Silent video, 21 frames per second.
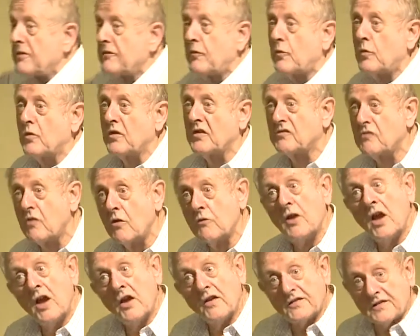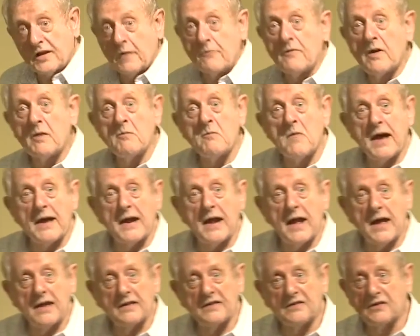before his throne. Someone might
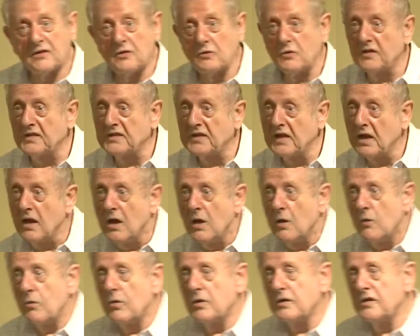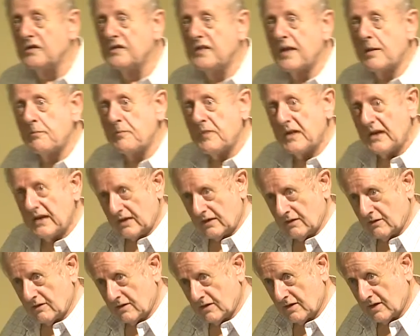ask you and say, what does that
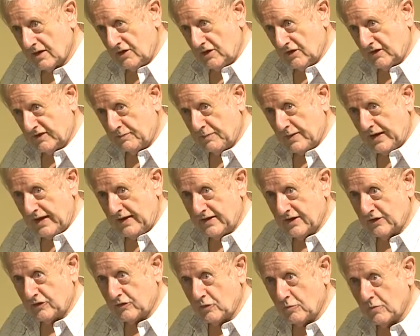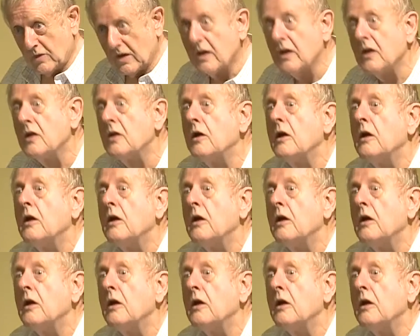mean? Can you explain Holy that to Spirit? me?